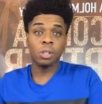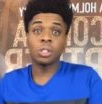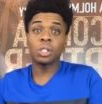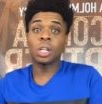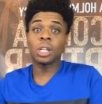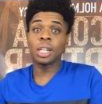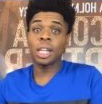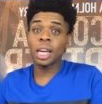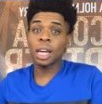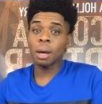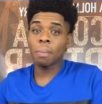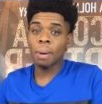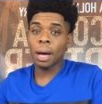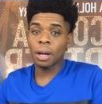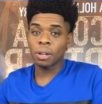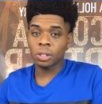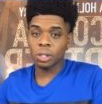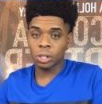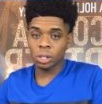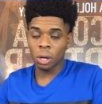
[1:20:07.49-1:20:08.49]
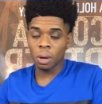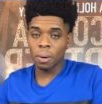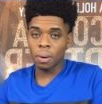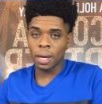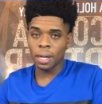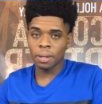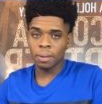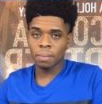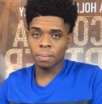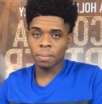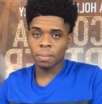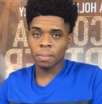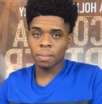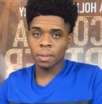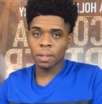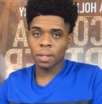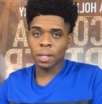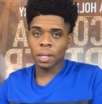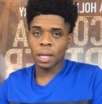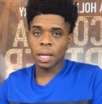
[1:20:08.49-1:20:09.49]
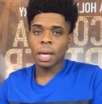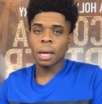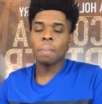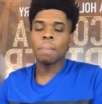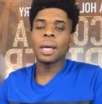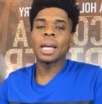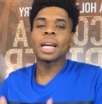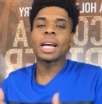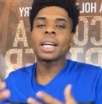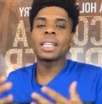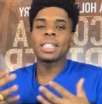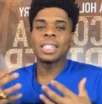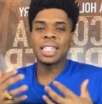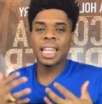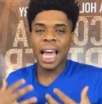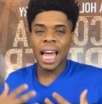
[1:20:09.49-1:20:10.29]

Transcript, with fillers: You should think about sowing because